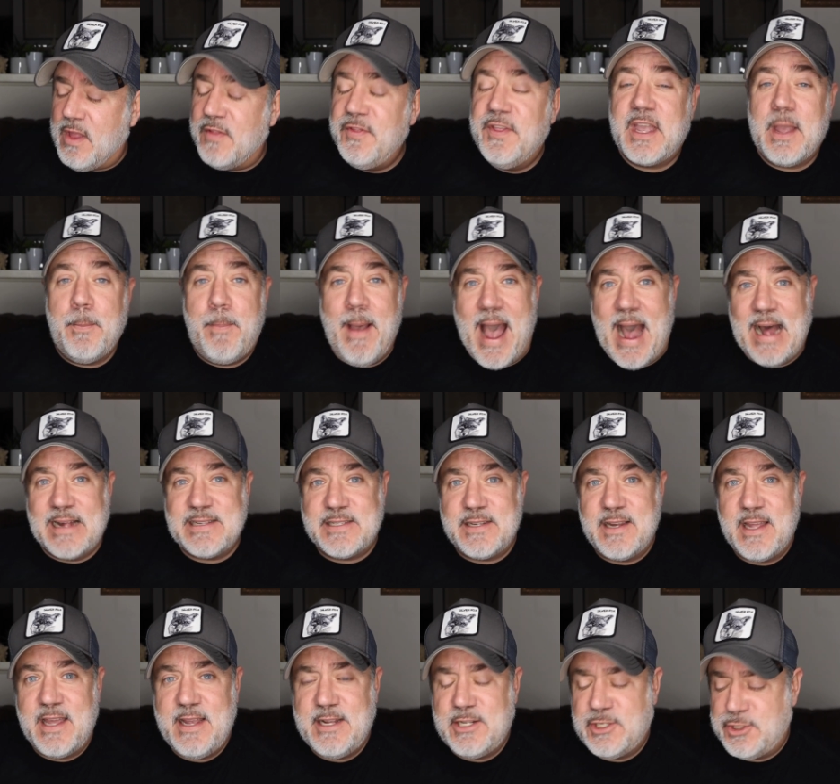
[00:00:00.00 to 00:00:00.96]
The
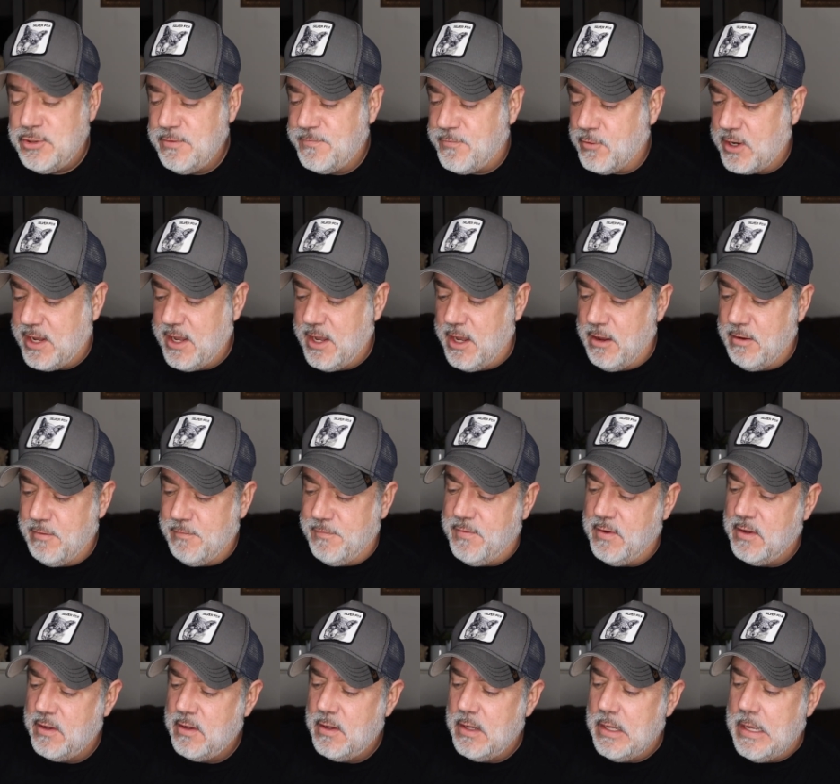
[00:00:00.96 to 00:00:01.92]
capacity to
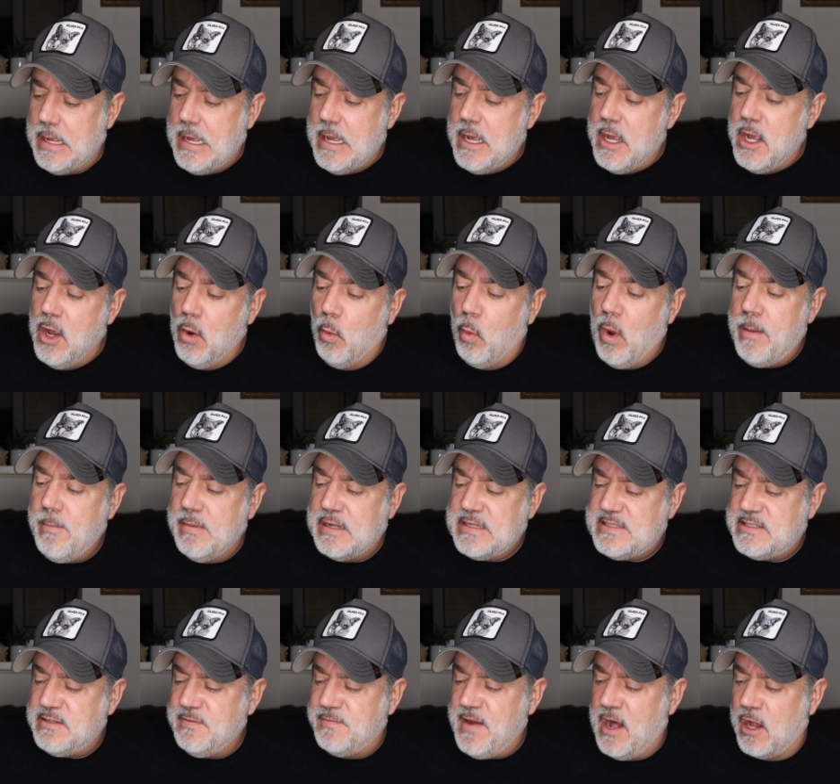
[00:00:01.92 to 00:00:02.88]
forgive. We
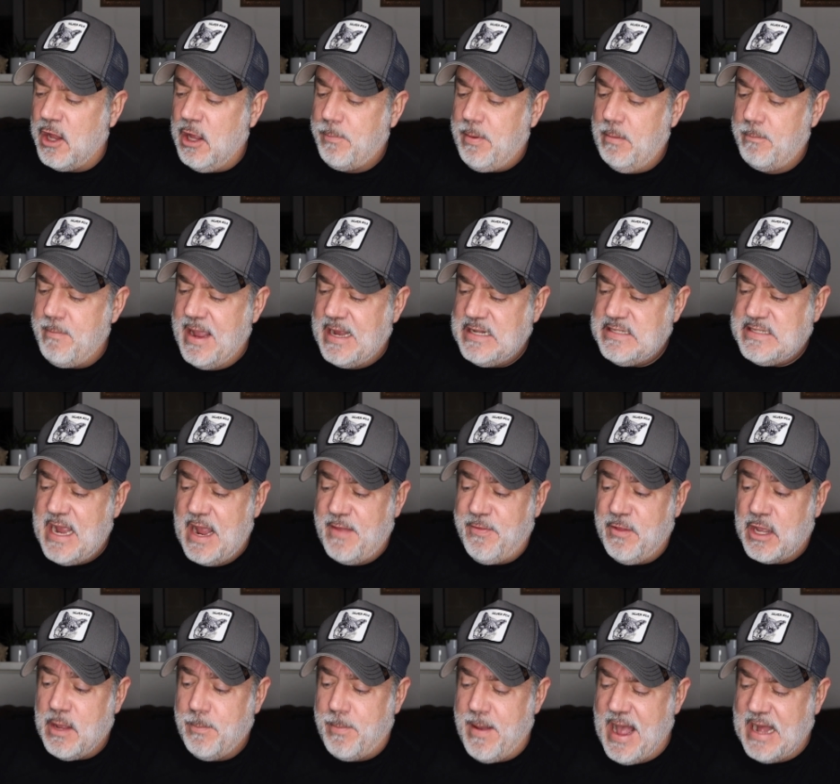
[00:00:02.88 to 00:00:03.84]
must develop and
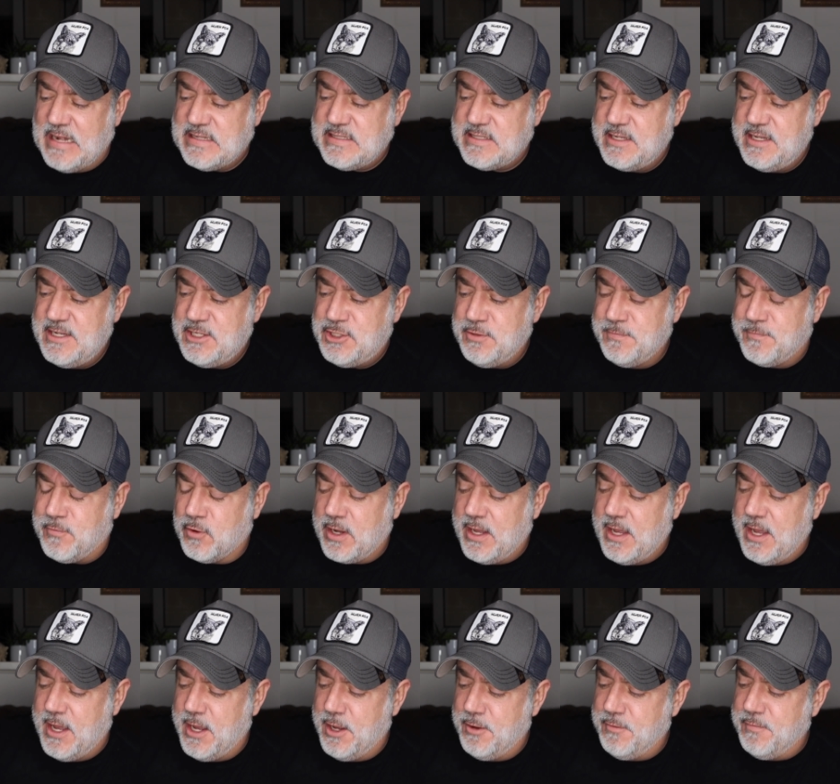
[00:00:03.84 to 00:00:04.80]
maintain the capacity to
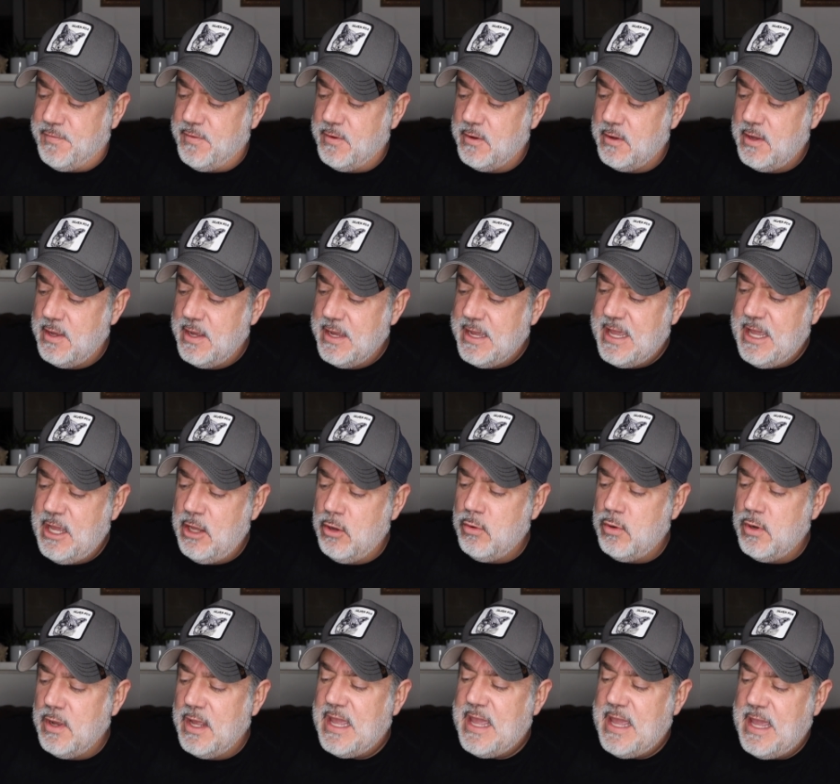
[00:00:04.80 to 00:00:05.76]
forgive. He
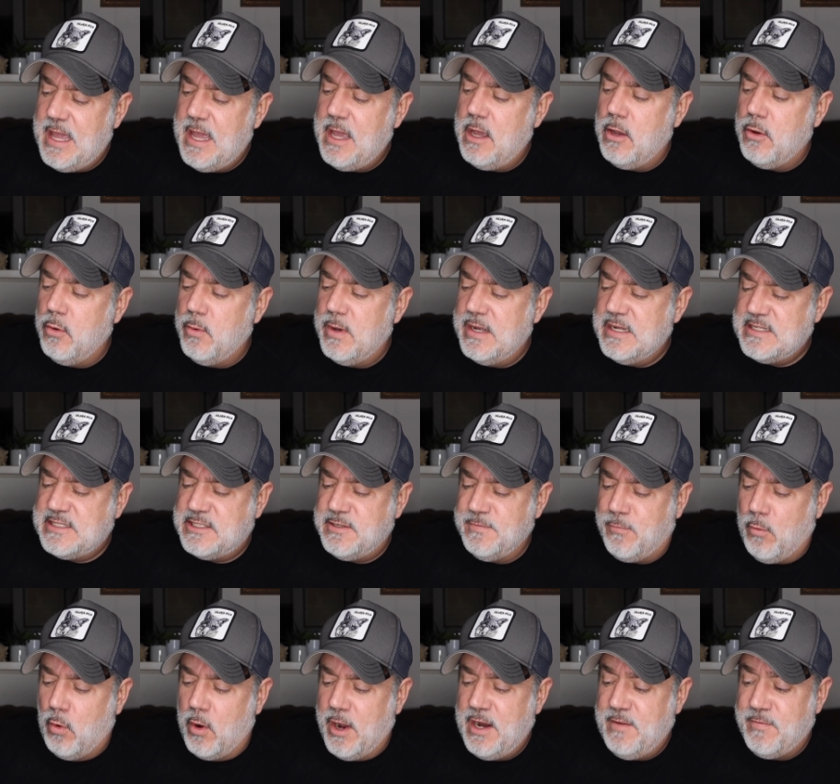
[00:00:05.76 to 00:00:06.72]
who, he who is
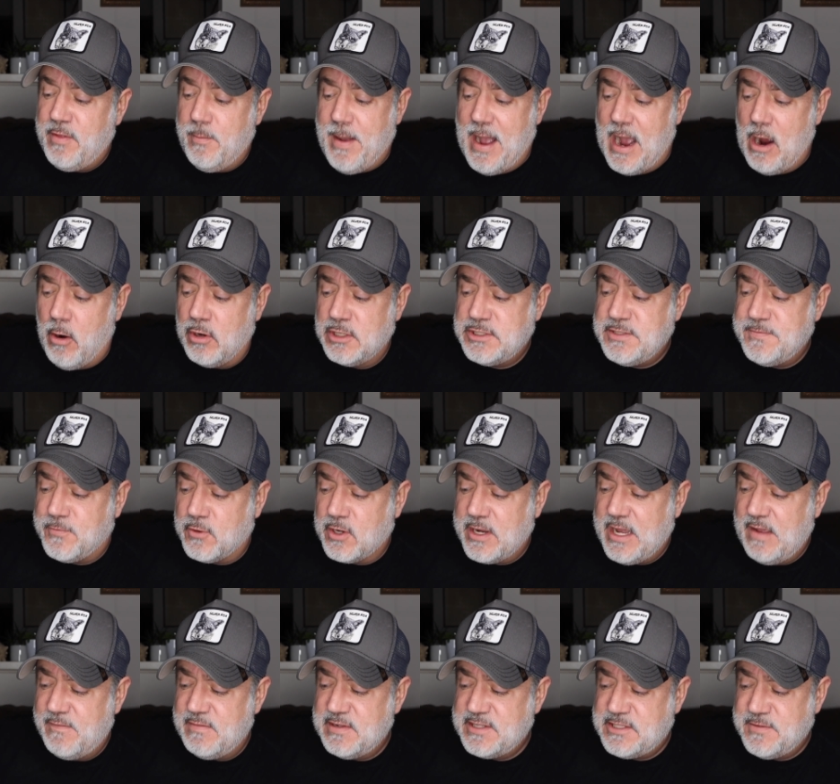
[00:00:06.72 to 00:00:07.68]
devoid of the power to
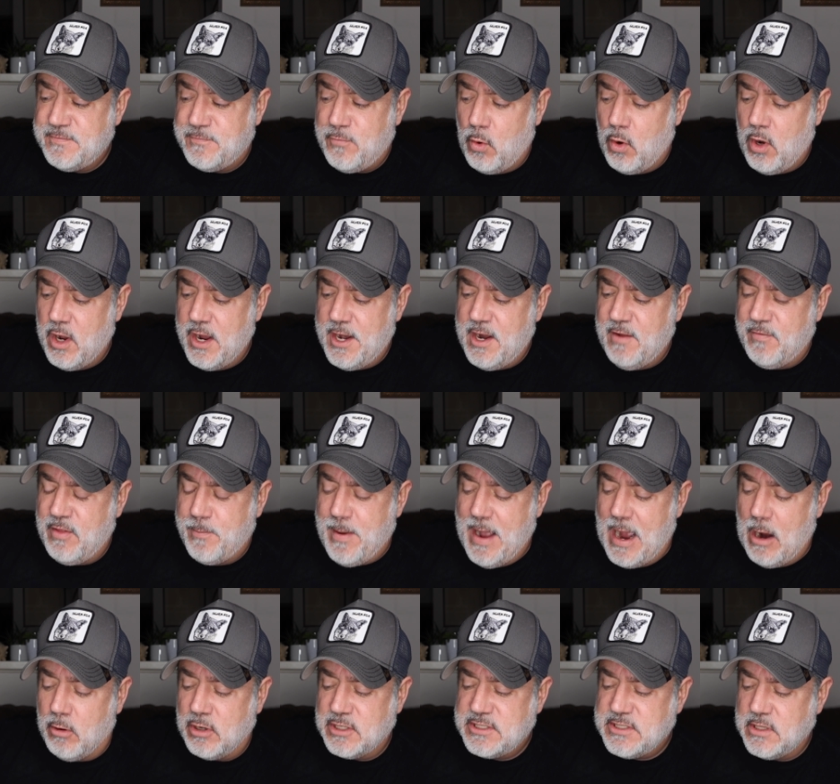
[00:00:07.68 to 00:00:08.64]
forgive is devoid of the
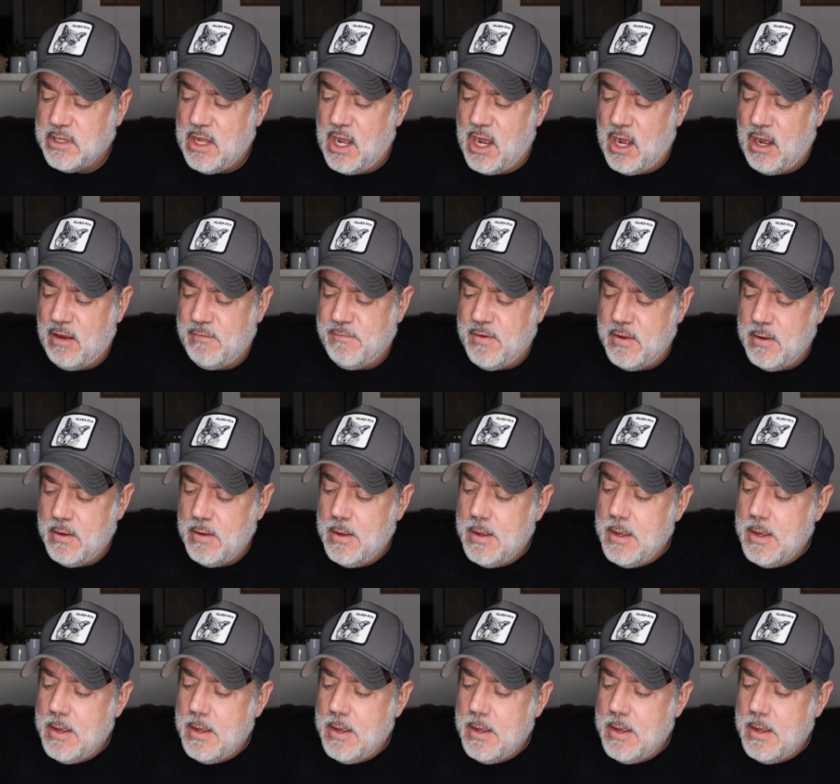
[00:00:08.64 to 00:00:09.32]
power to love.